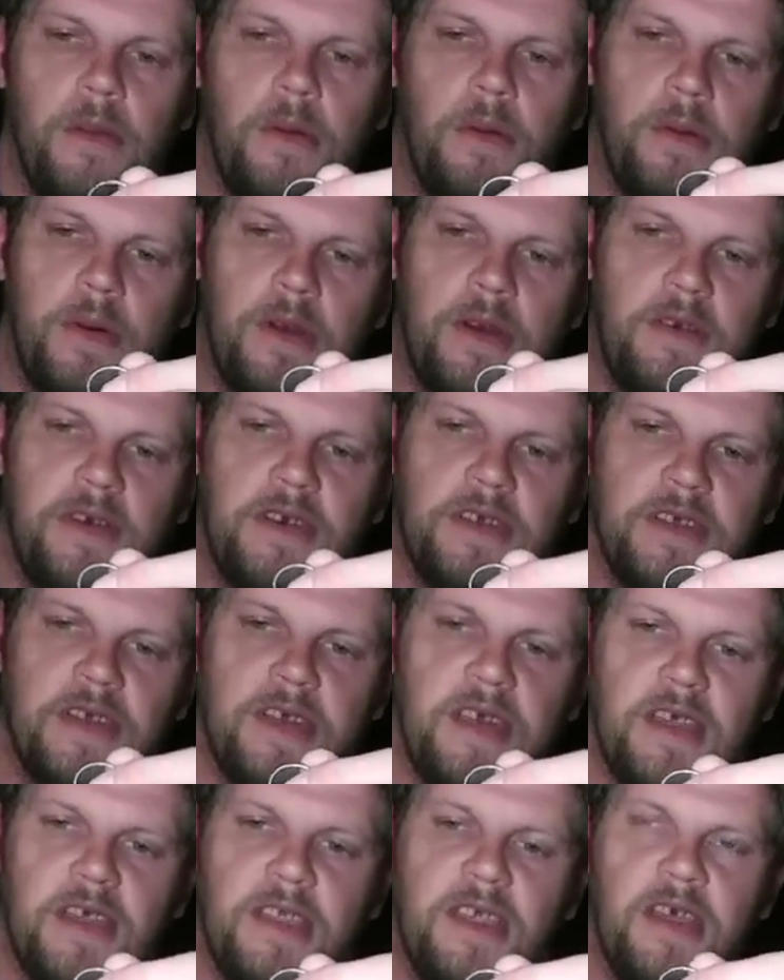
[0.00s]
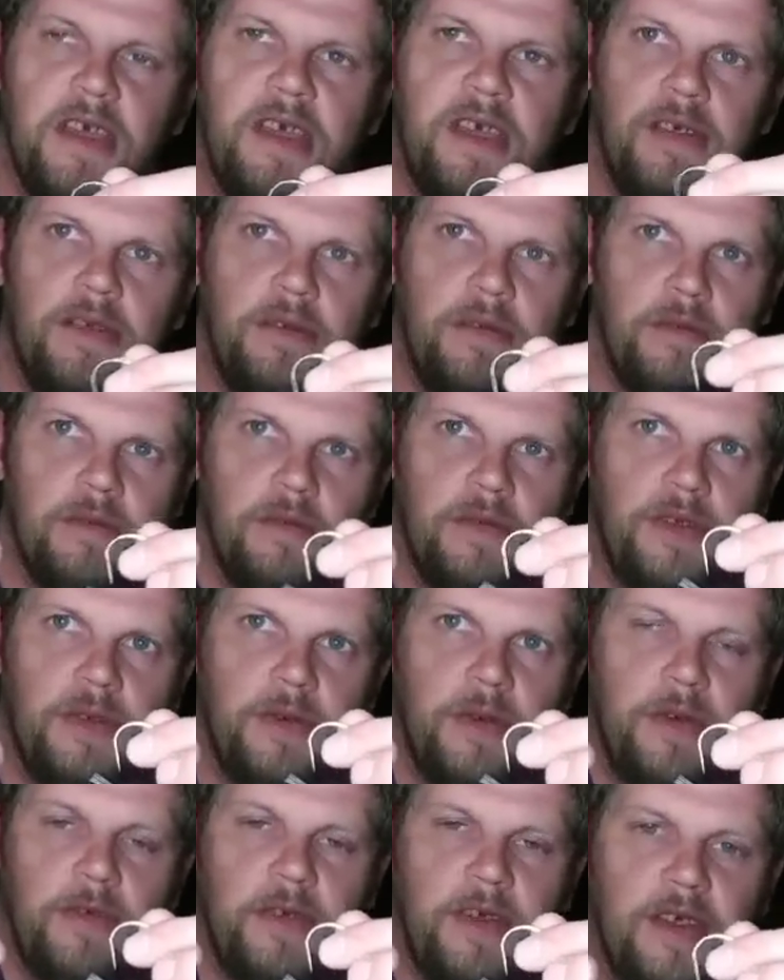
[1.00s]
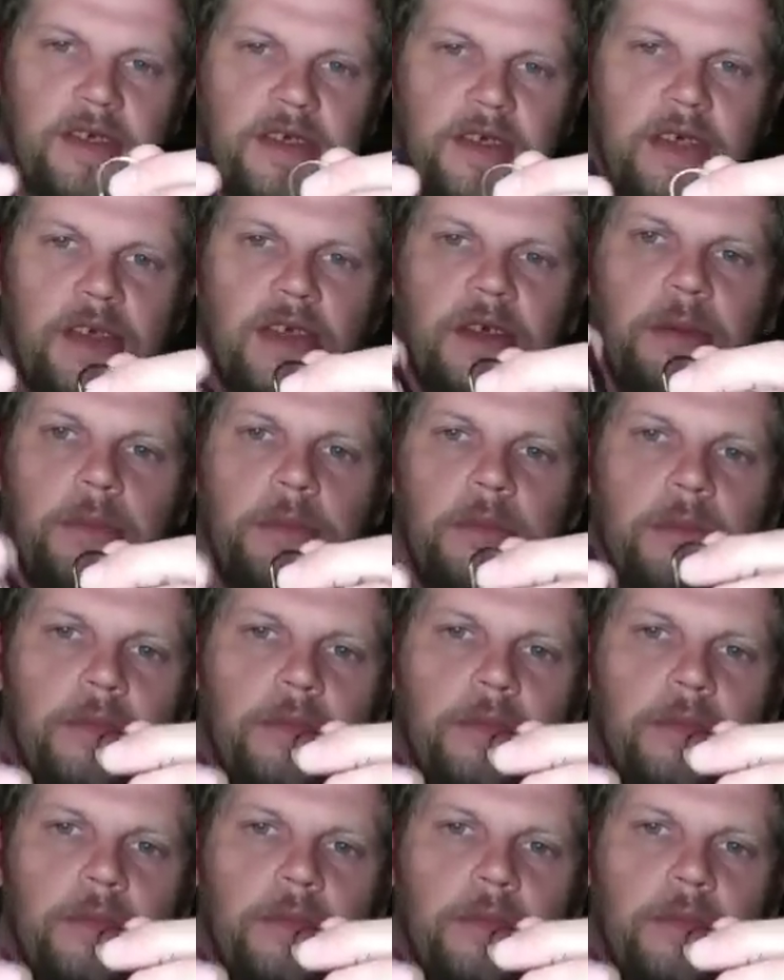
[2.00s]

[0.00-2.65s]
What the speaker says: whatever side that you want facing up,